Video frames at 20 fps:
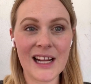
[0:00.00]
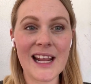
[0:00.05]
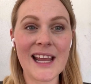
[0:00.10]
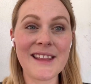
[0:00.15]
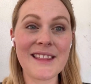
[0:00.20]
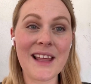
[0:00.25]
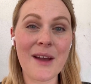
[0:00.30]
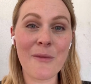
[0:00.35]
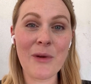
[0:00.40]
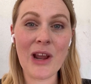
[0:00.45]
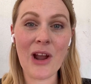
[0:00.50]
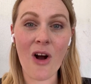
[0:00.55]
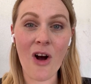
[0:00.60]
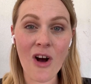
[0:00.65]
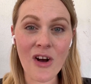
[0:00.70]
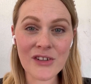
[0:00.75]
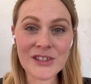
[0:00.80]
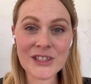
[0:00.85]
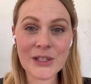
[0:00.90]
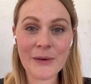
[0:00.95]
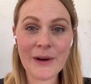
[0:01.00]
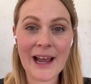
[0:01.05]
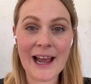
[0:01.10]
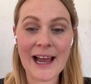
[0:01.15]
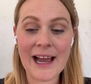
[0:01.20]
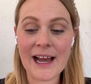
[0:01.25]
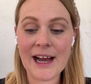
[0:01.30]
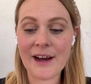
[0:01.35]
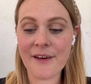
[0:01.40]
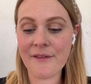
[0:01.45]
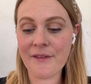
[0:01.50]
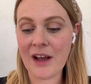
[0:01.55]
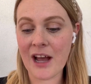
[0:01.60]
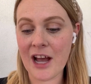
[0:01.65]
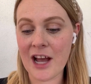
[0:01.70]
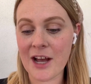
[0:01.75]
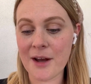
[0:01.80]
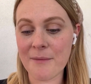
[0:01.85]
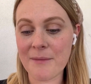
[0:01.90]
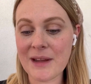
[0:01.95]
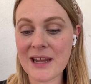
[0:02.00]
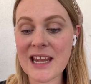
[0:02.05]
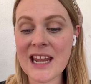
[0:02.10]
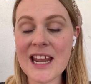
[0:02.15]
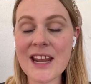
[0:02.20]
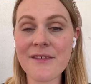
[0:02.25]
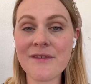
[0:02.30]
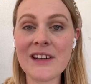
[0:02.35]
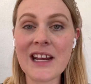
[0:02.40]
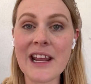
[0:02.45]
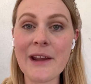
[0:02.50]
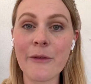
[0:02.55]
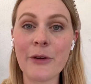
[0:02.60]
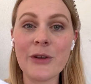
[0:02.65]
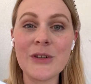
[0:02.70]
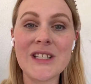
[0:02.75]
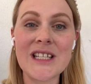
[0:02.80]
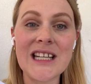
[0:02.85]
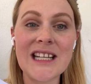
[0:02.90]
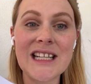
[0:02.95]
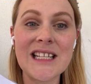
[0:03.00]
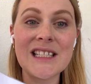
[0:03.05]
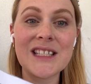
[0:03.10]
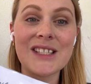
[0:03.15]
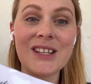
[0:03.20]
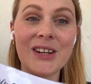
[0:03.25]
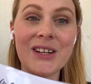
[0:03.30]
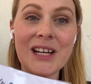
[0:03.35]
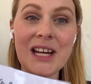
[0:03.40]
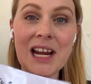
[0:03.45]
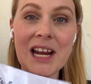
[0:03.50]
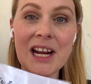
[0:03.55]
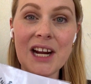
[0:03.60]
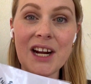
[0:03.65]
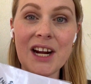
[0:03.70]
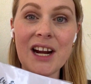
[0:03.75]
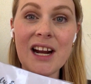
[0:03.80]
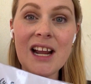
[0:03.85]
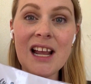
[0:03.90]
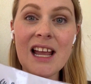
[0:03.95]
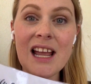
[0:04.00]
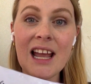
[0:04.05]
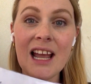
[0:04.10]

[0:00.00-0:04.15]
And then we also have evening routines on here,